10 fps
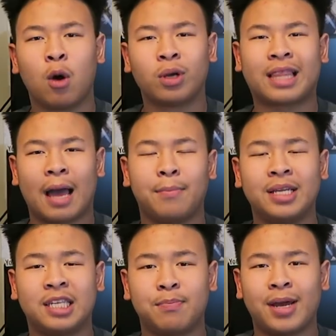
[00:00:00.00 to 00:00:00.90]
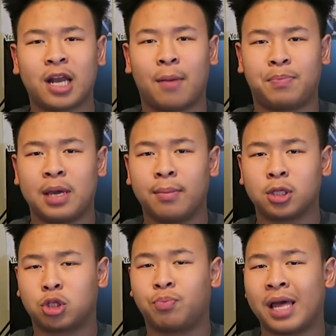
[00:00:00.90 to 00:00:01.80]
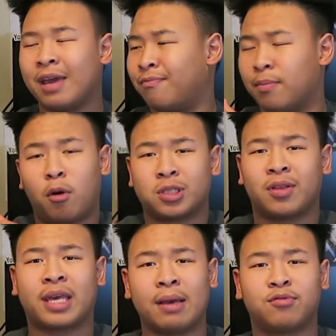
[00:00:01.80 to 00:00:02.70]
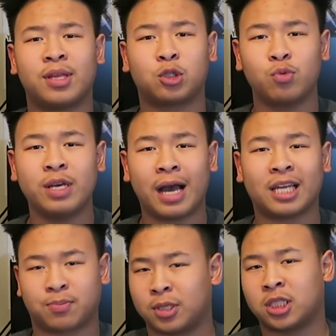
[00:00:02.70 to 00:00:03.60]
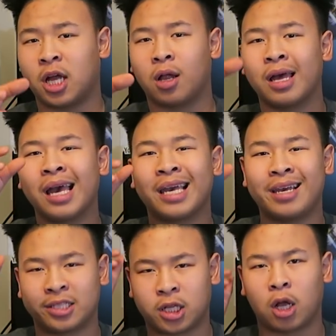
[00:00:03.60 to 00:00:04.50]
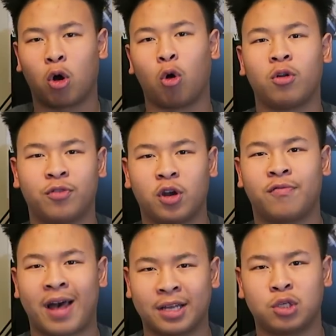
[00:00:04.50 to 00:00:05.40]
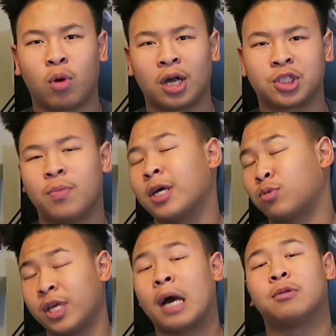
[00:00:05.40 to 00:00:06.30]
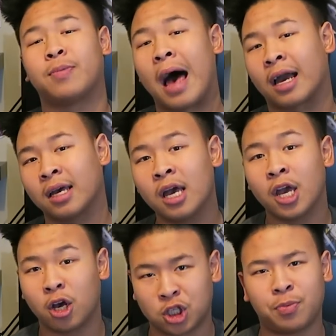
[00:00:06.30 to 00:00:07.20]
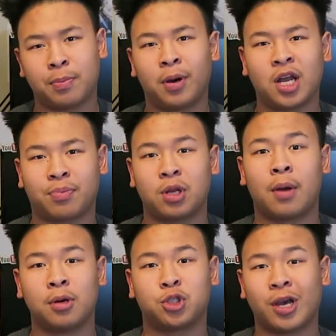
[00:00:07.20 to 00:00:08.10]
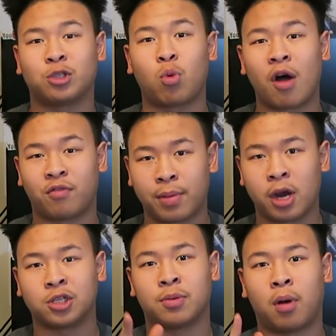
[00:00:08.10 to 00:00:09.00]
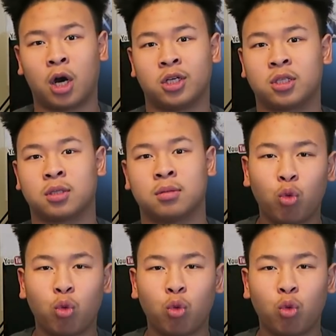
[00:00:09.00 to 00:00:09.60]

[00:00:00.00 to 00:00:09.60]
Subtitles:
What that means, he might not be able to play for most of the games for this week, guys, but still, he's still a hold for your fantasy roster, because when he comes back, he'll still be putting up the numbers you guys want from Harrison Barnes.